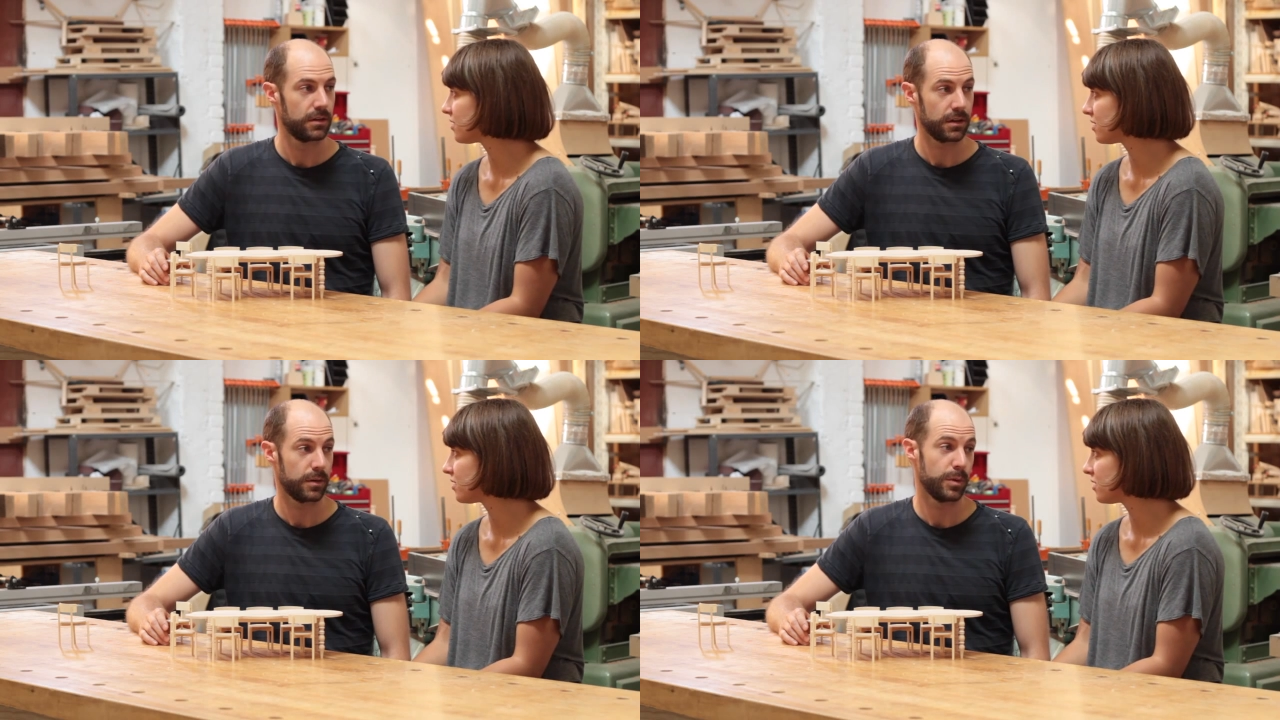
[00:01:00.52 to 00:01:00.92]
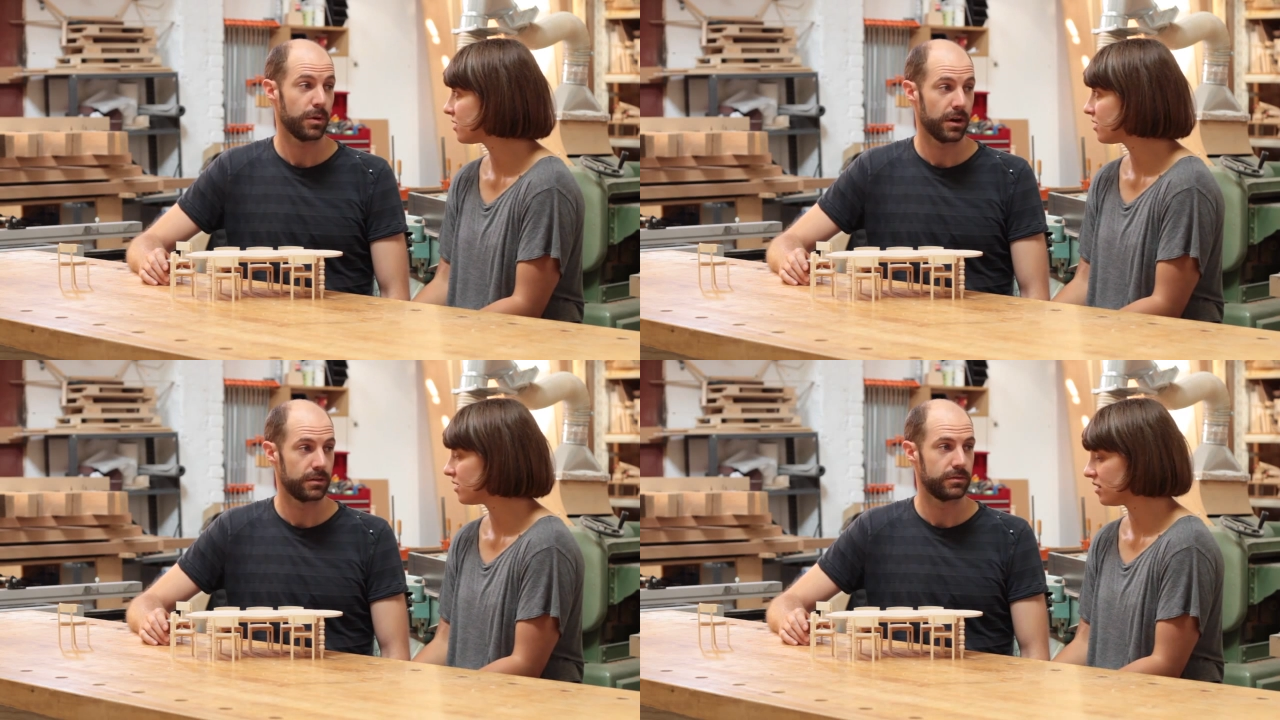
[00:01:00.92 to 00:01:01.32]
Speaker 1: going to be
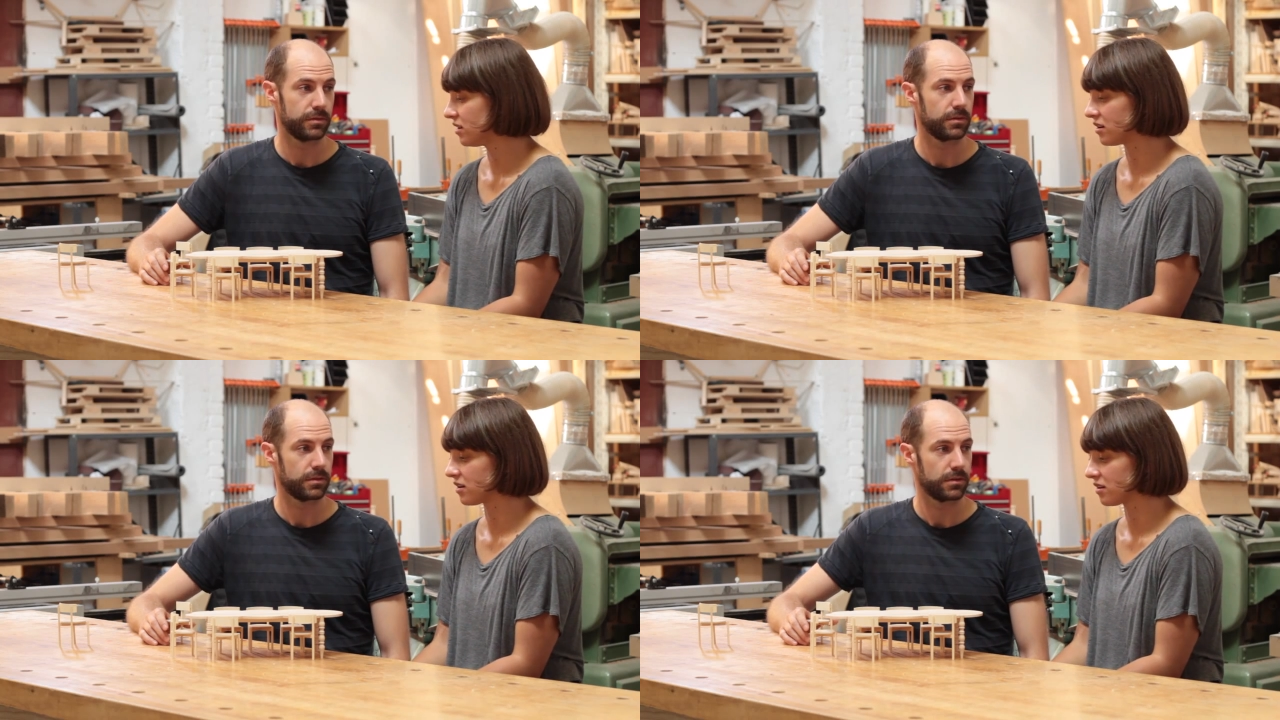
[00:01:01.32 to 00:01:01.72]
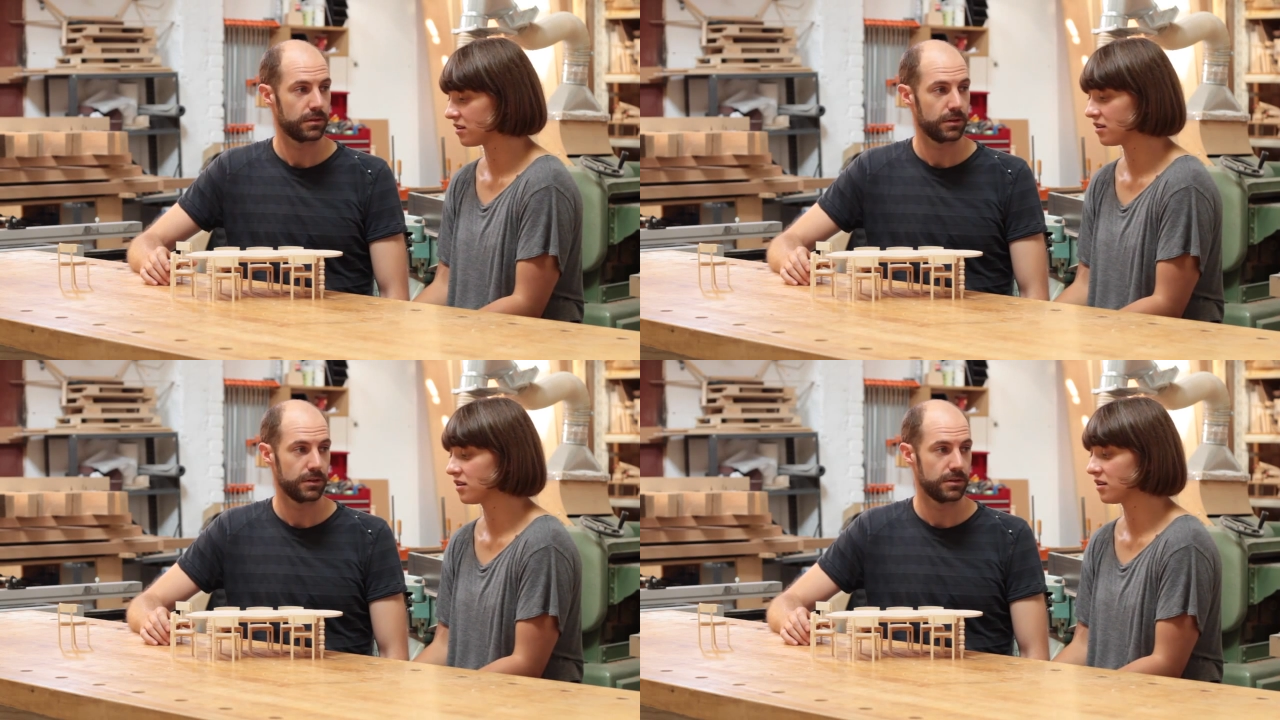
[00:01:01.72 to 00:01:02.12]
part of yeah.
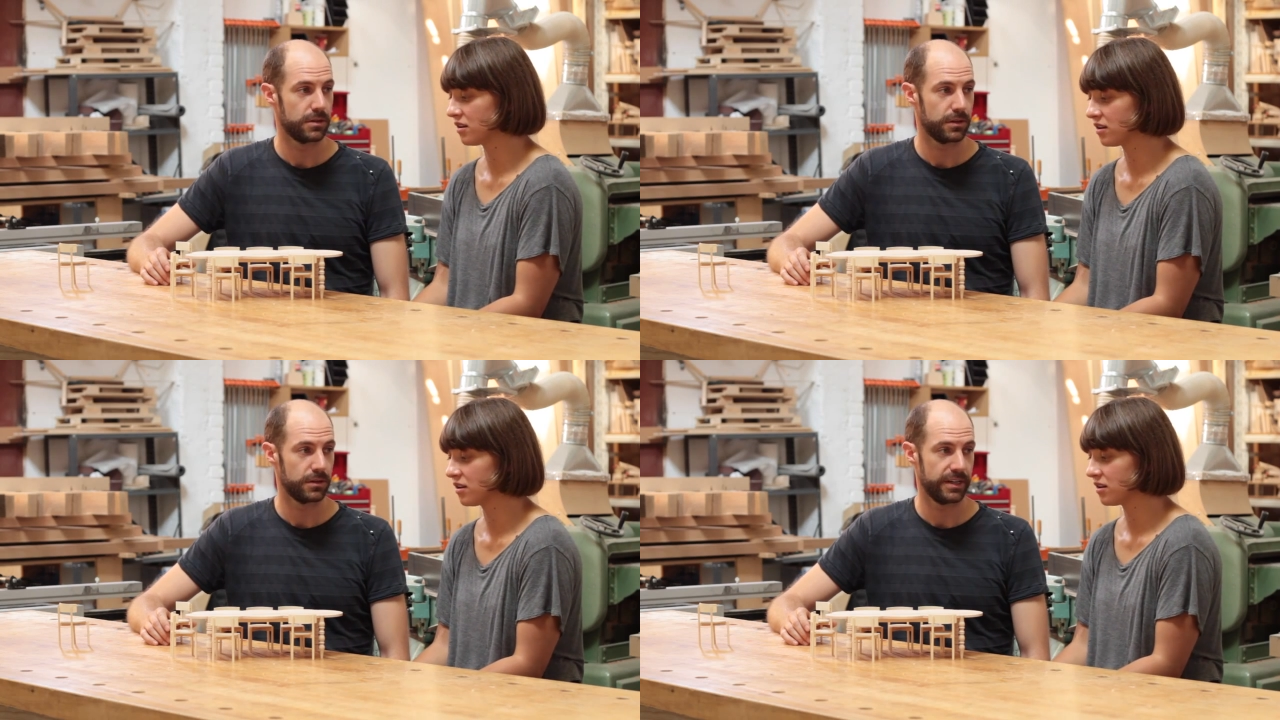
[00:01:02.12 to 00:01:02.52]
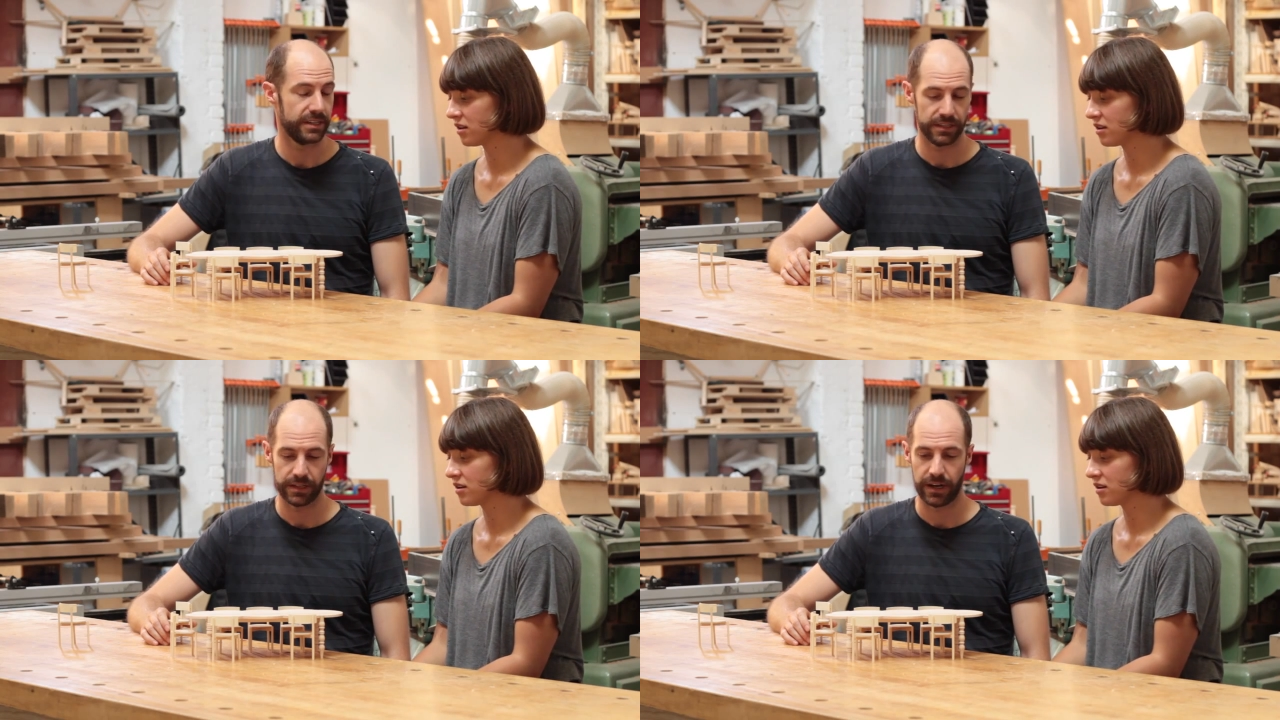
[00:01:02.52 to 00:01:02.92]
their their
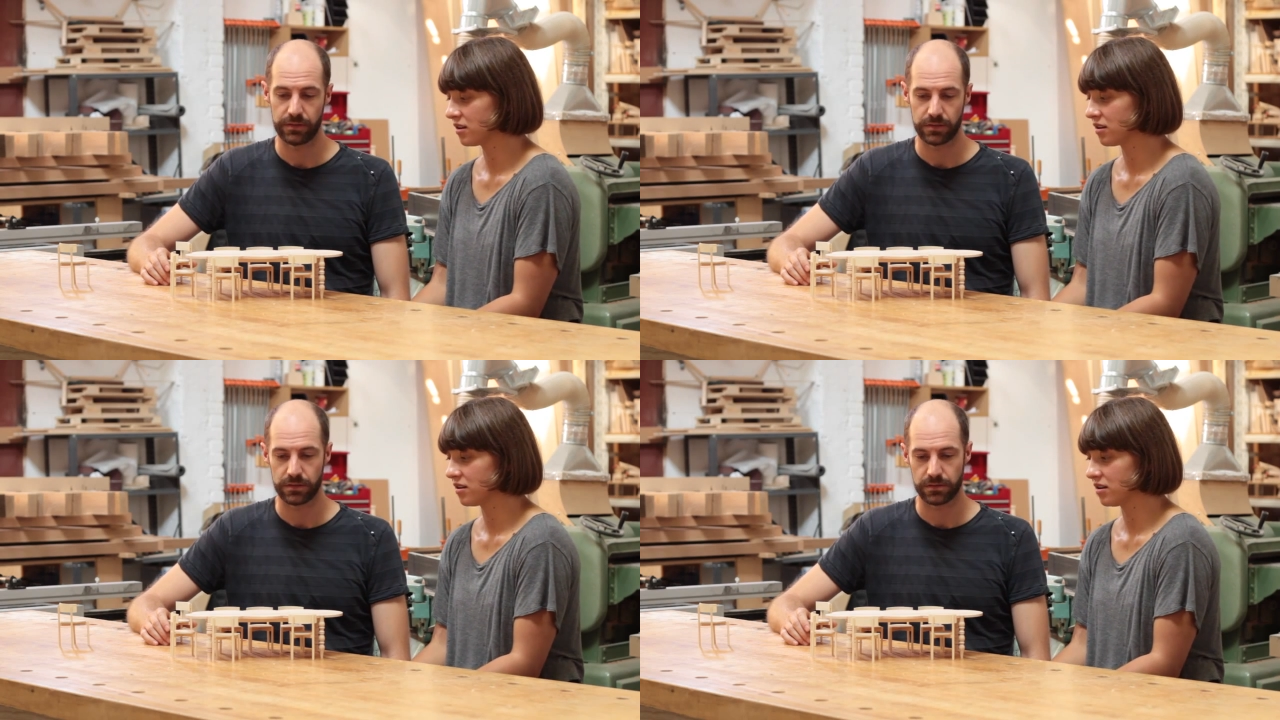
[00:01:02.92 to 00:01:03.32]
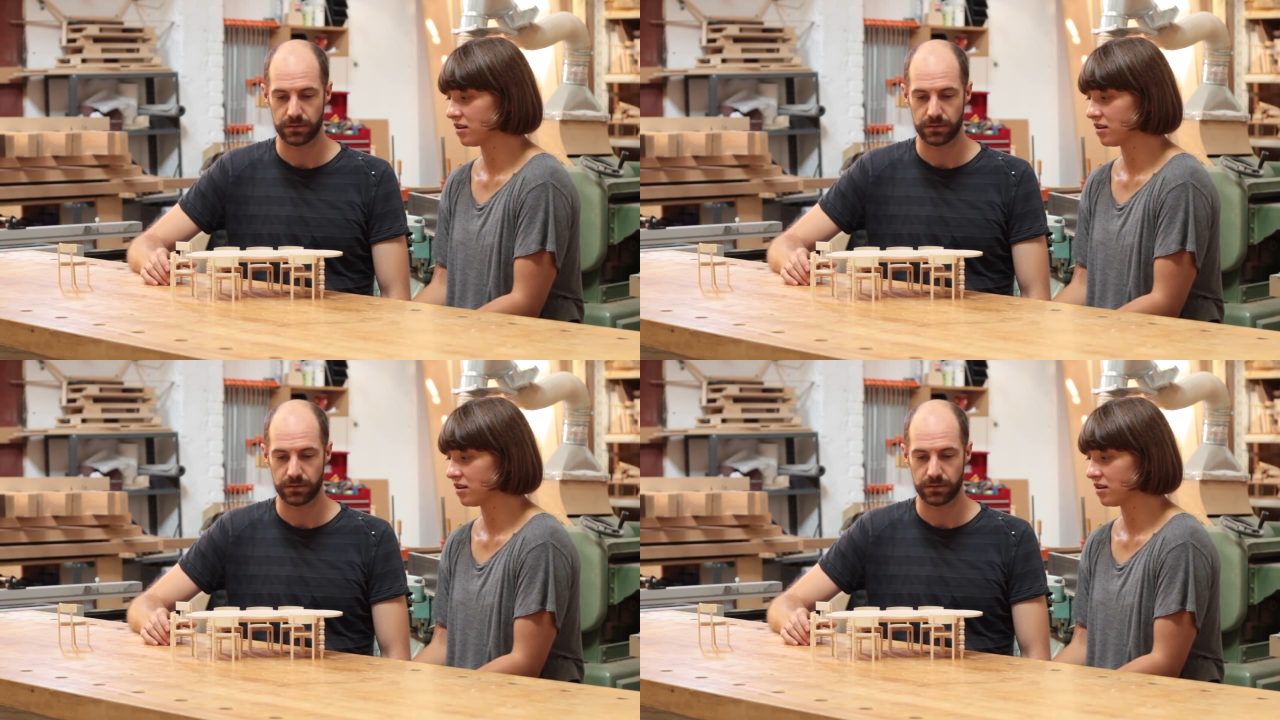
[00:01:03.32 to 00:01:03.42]
daily lives is